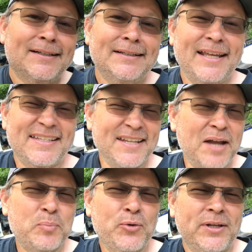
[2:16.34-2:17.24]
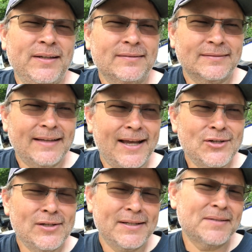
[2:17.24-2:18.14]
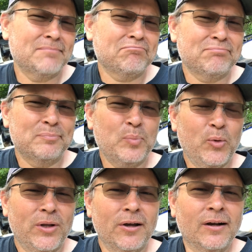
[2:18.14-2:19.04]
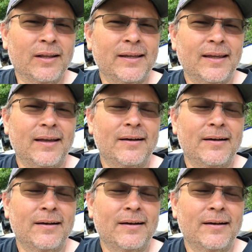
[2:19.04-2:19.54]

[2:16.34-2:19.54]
it's not pretty. Actually, it's pretty ugly.